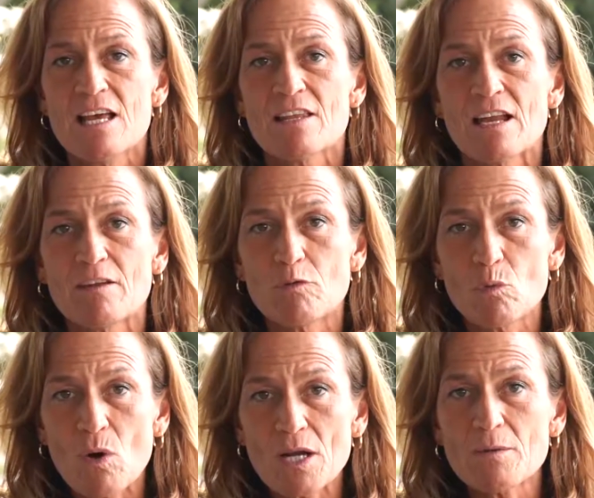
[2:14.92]
that if you
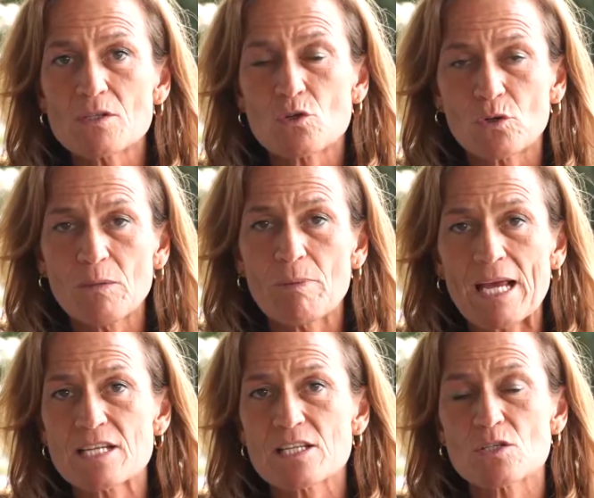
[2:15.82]
want to treat
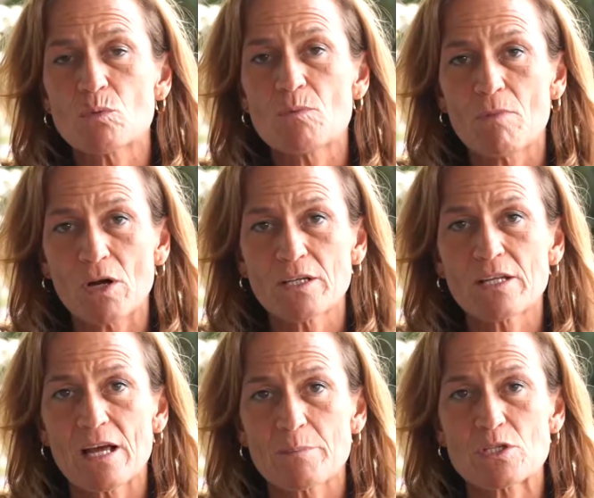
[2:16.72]
patients with modern
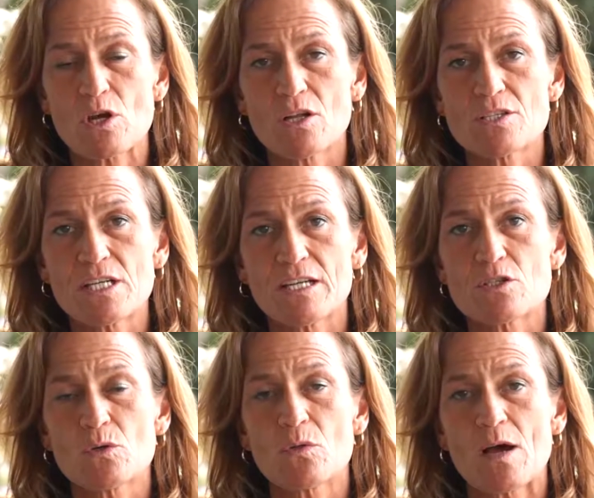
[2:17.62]
diabetology in
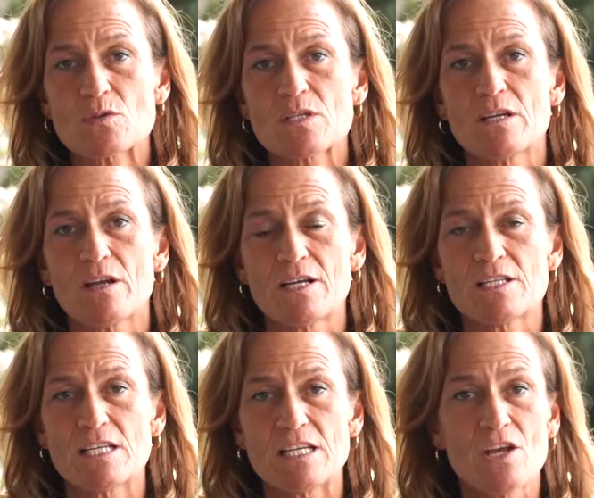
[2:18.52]

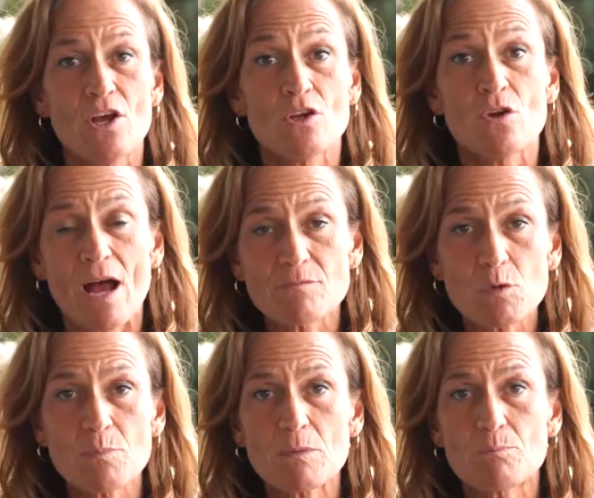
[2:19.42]
2019, you have
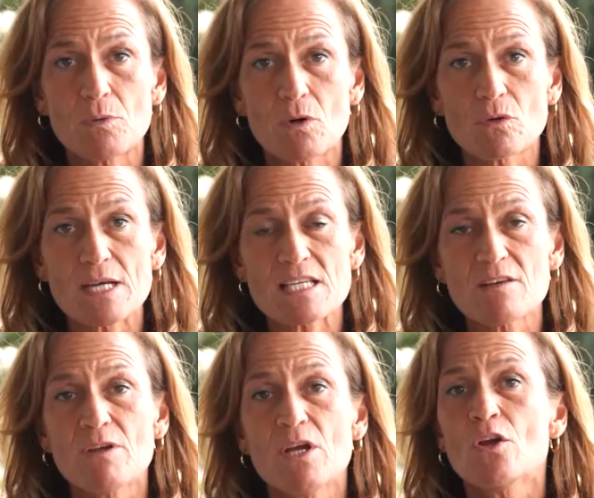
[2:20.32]
to be
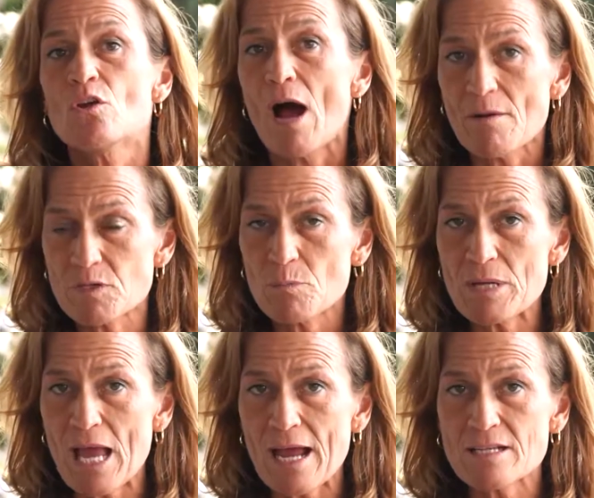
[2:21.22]
progressive, you have to
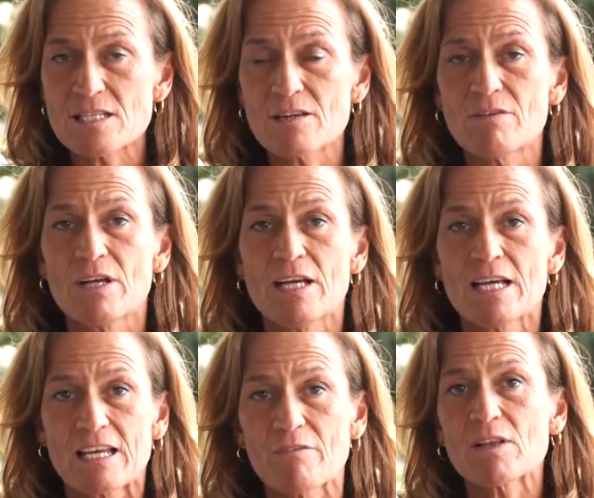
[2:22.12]
be active,
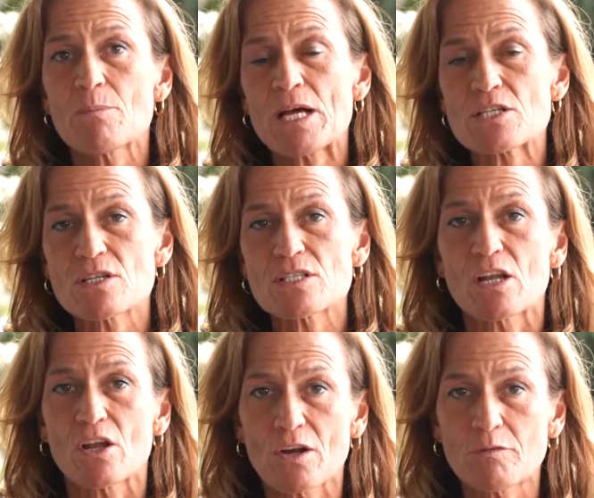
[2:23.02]
giving the patients a
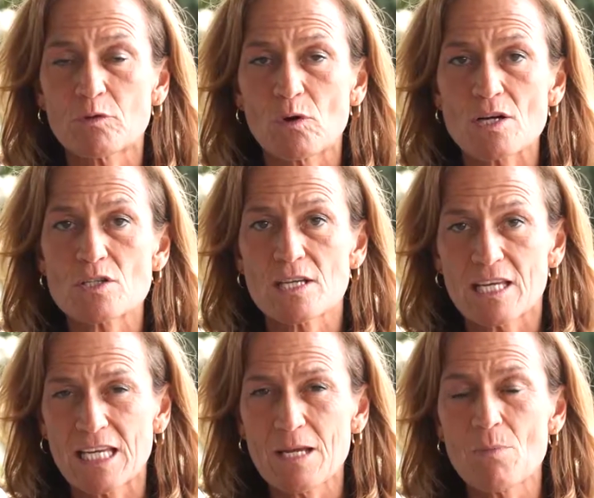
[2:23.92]
lot of drugs,
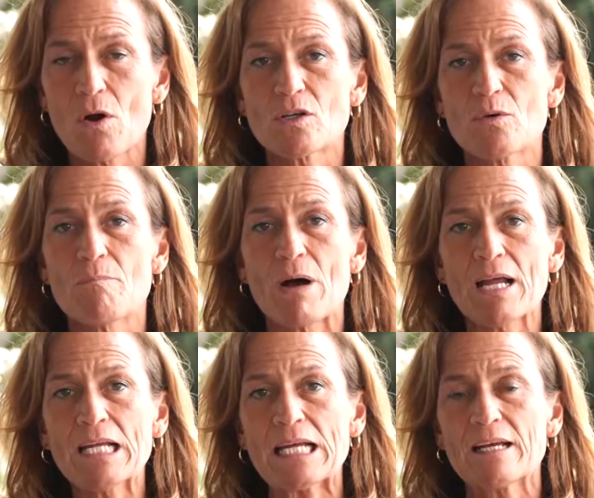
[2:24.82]
keep on
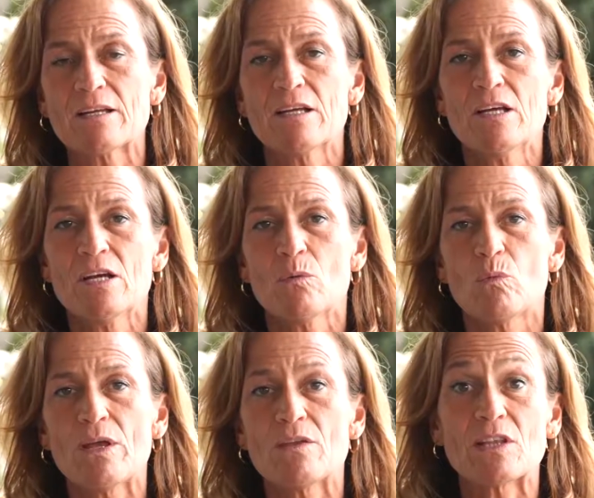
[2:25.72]
combining it
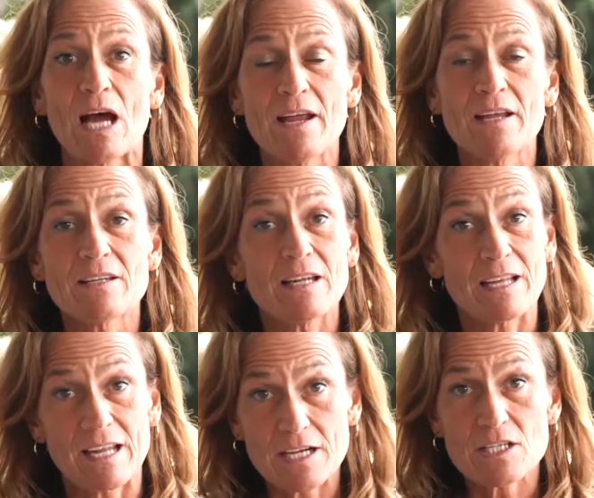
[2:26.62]
with diet
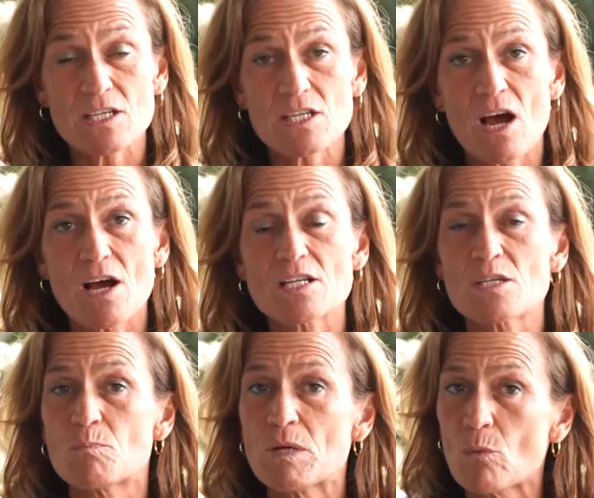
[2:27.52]
and
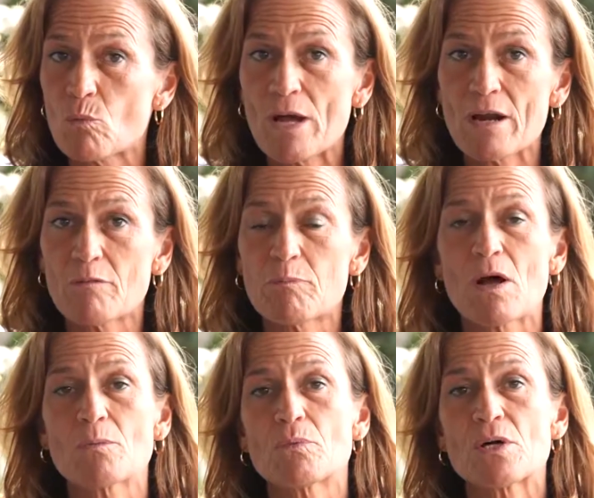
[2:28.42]
exercise, be aware of
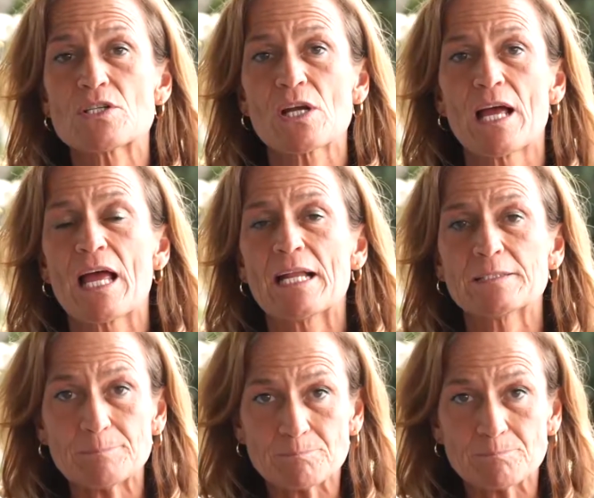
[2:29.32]
blood pressure and